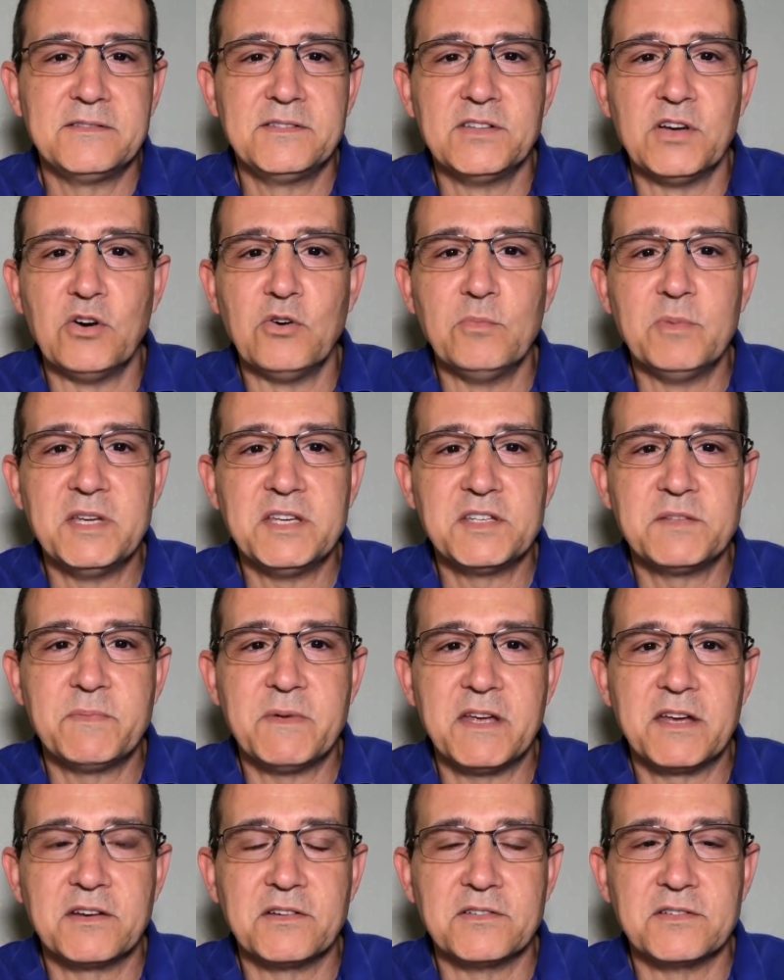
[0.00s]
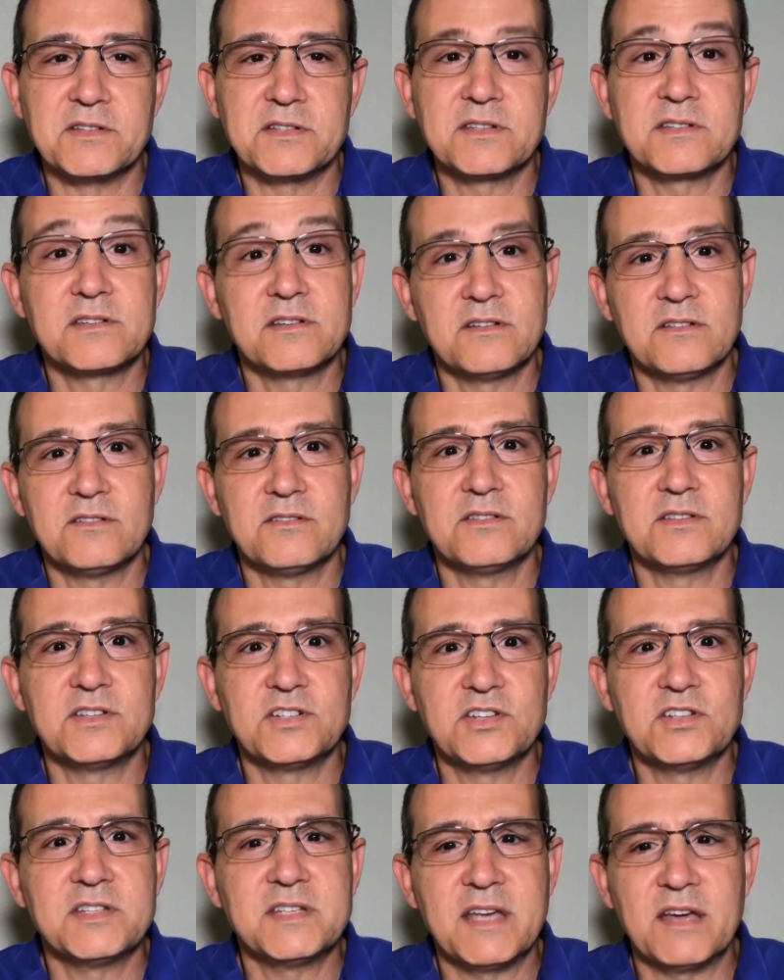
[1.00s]
Dolby speakers, so this
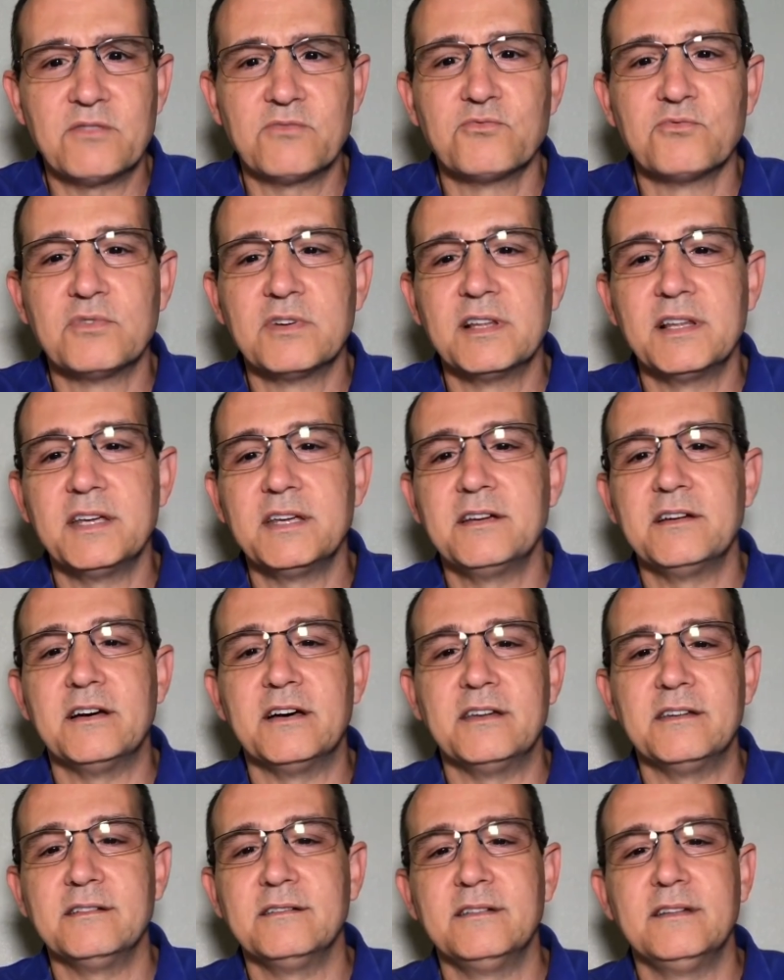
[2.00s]
should sound really good.